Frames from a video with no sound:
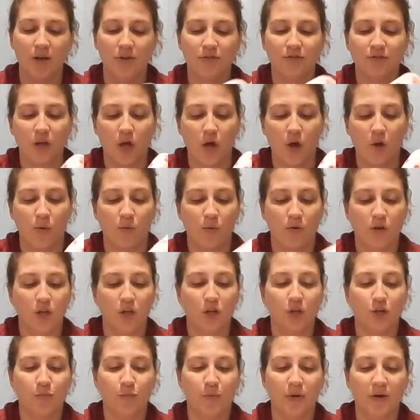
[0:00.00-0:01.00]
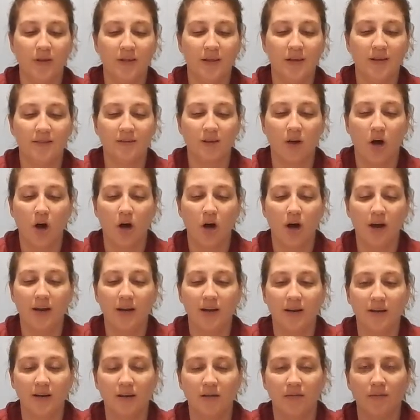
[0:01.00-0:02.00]
So you just put this
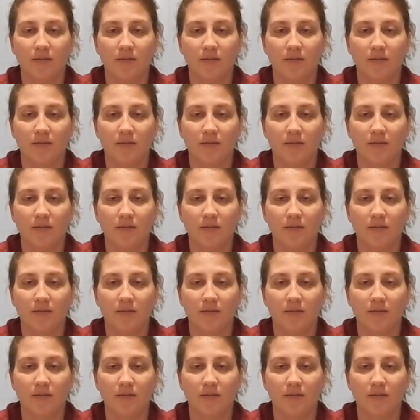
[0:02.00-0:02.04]
on